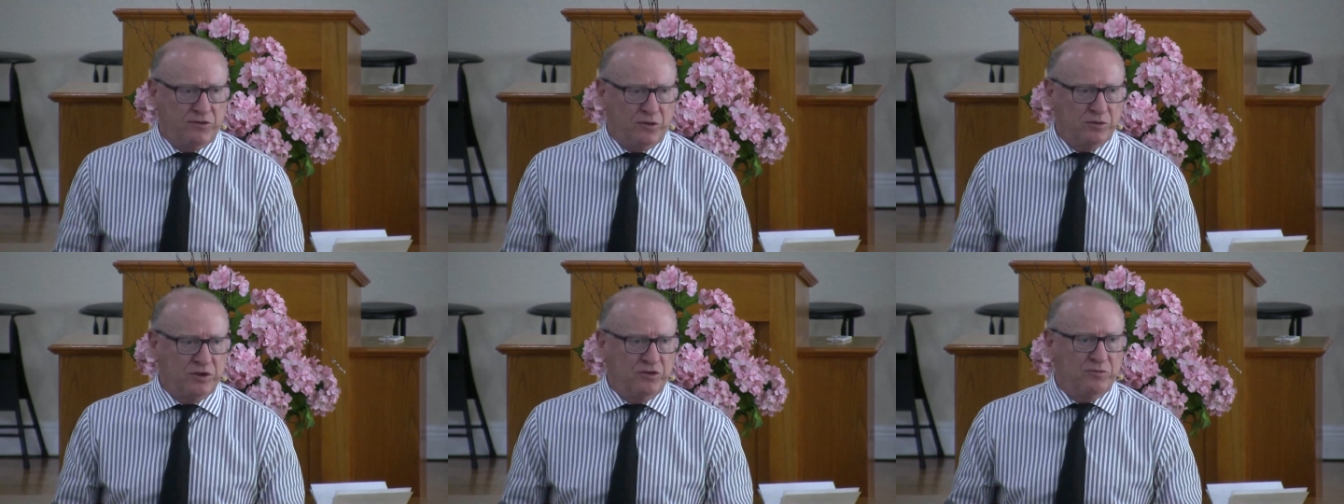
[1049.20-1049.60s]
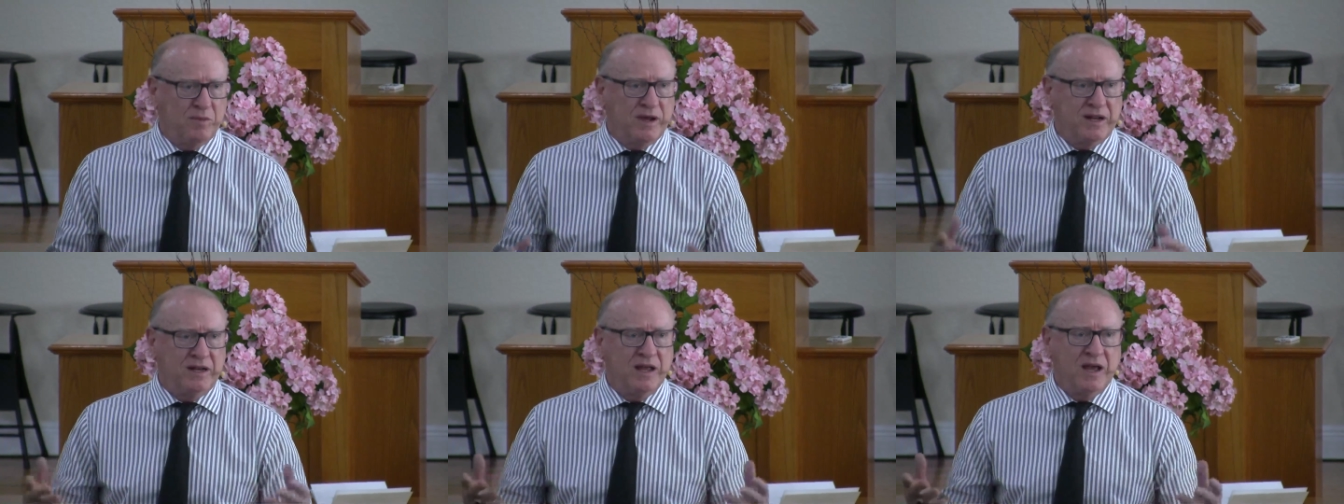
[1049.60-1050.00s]
You've
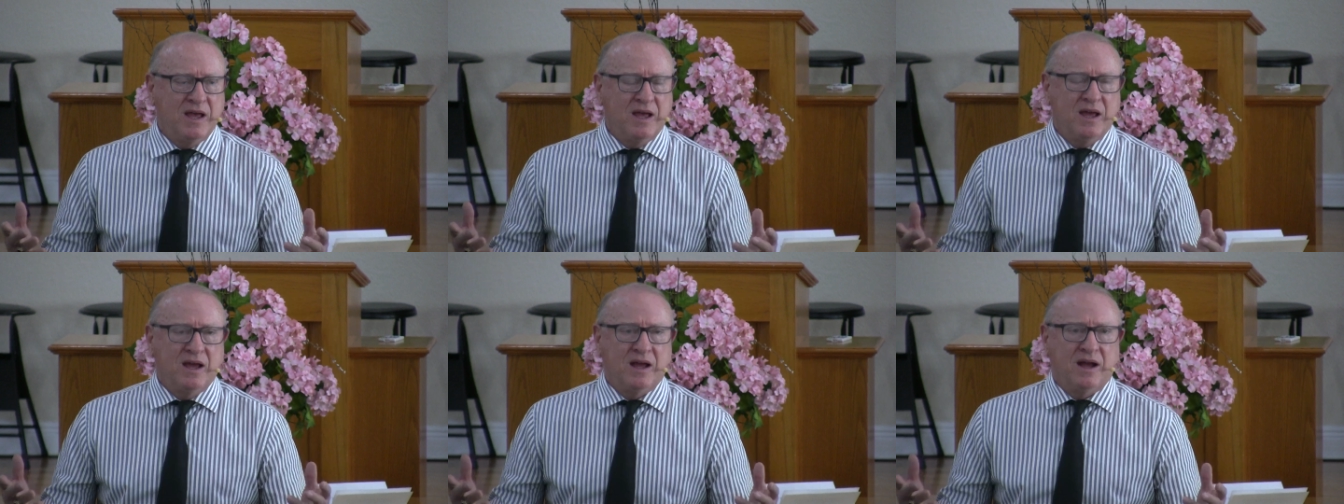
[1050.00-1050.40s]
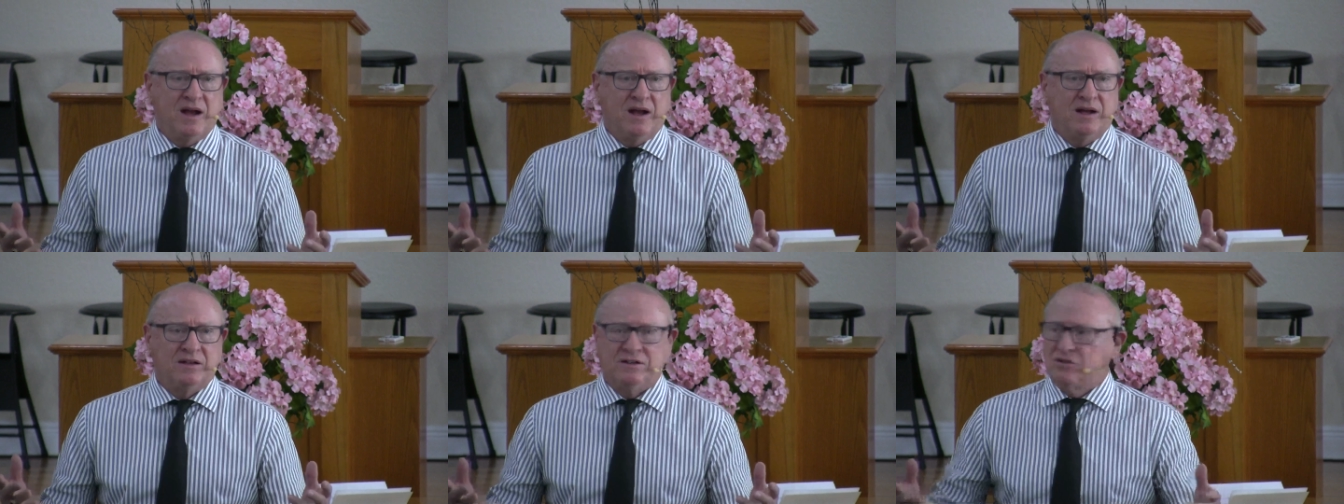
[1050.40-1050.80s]
made
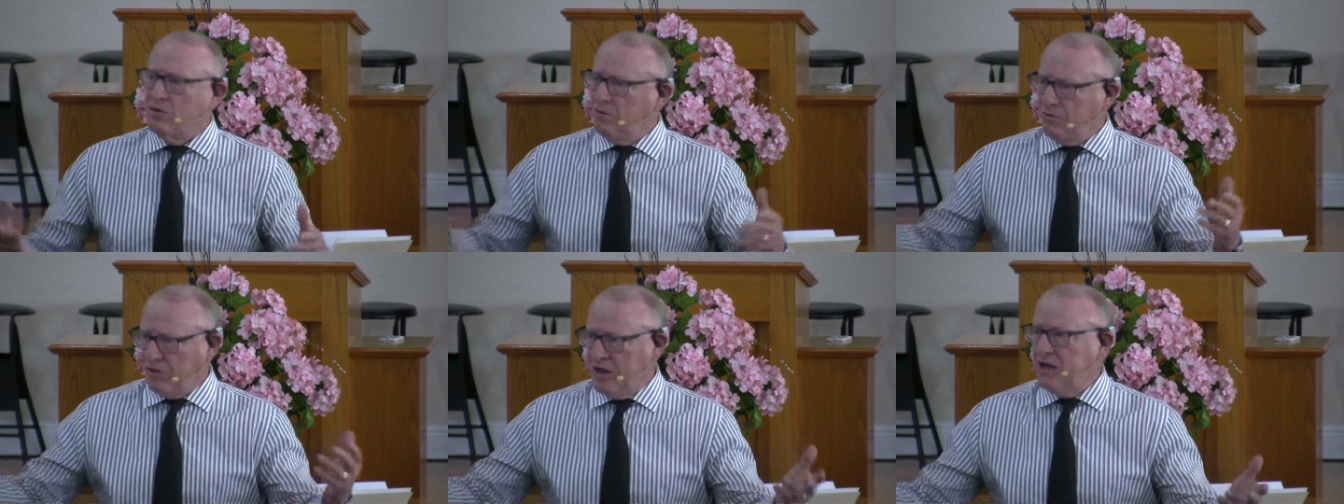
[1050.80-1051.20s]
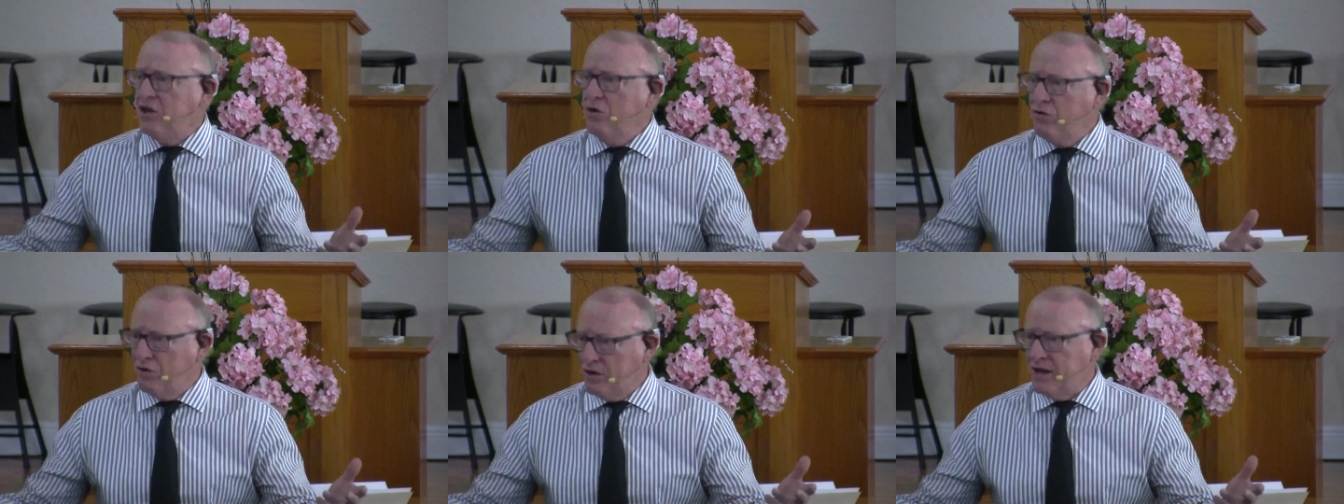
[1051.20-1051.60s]
uh, so. Thank
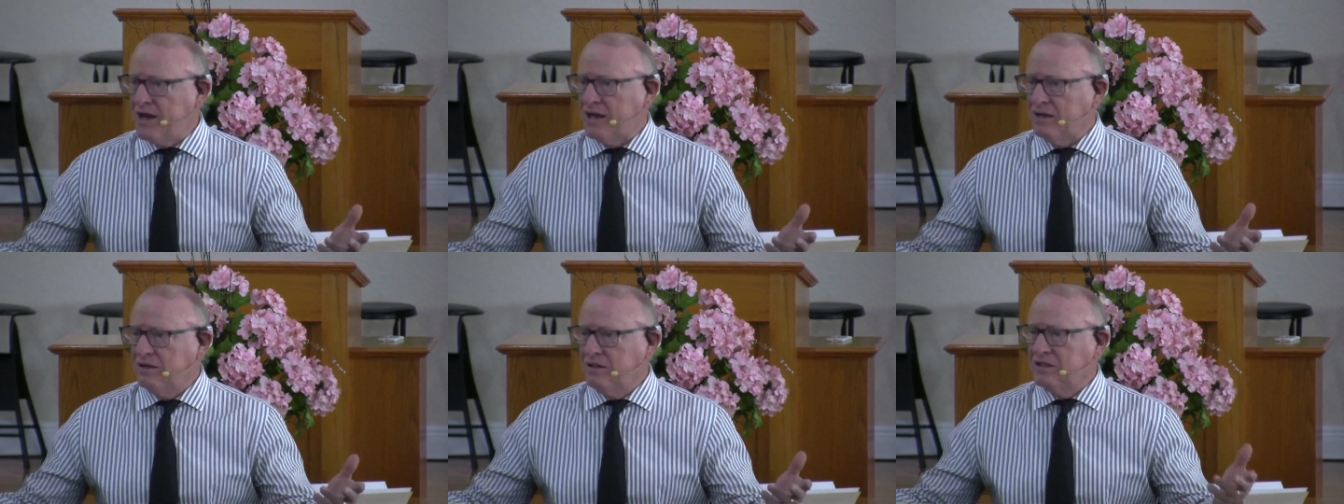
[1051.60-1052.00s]
you for that.